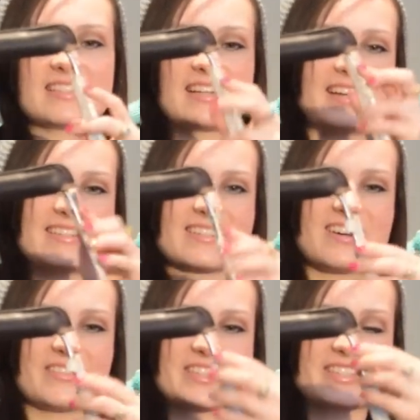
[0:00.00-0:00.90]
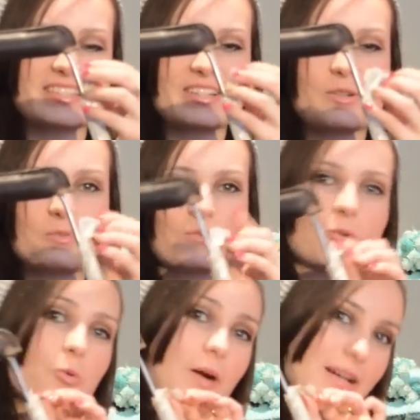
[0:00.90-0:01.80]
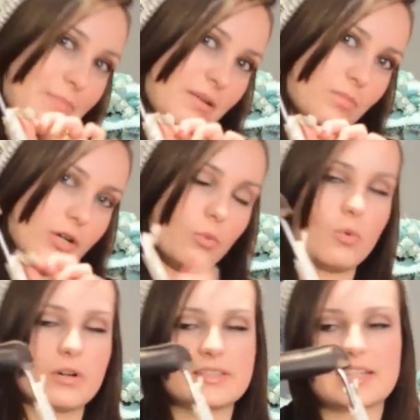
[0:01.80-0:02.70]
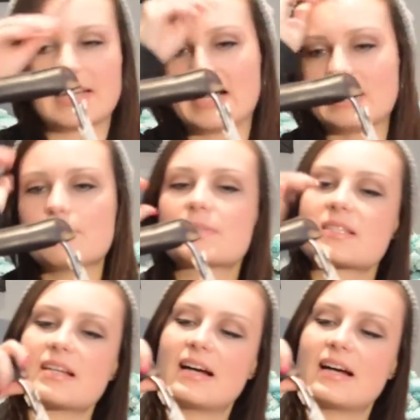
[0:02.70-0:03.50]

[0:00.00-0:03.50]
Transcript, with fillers: again, is obviously quite a bit more worn than Gallop's.